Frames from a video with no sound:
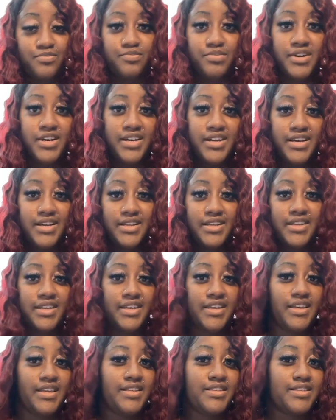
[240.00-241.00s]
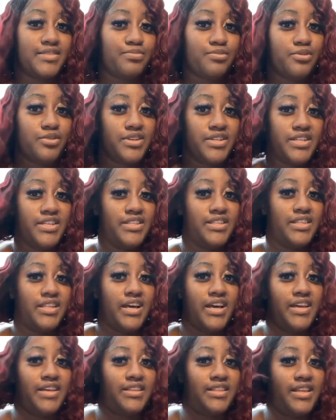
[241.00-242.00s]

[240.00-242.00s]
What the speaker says: but it's pretty light.